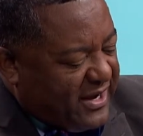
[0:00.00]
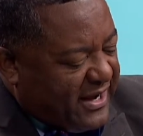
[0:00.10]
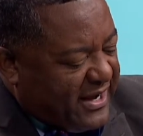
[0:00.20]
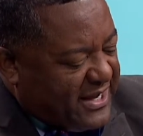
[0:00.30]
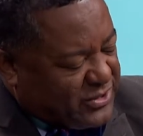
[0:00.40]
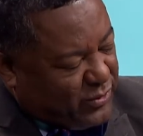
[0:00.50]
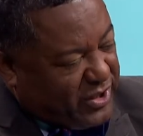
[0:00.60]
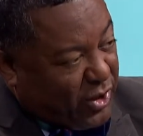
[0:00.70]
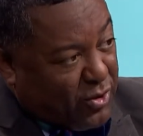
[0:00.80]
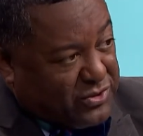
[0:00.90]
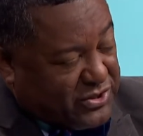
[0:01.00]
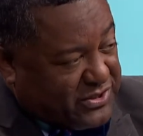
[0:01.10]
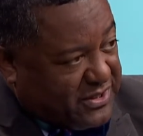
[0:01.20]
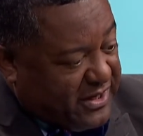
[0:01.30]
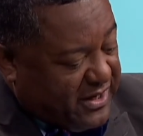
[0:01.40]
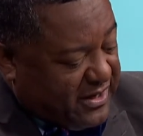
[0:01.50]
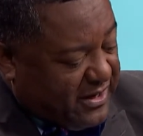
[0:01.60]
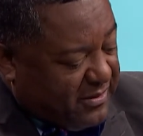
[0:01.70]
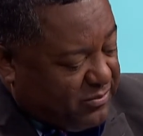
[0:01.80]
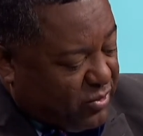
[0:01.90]
uh, as we close the
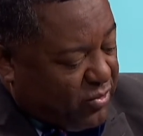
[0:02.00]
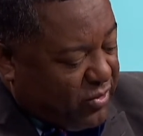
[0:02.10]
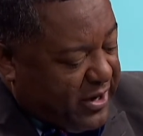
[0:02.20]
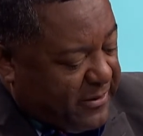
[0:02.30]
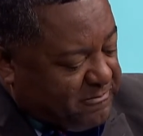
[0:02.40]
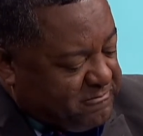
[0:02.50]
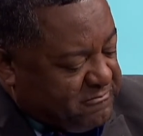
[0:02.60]
uh, program,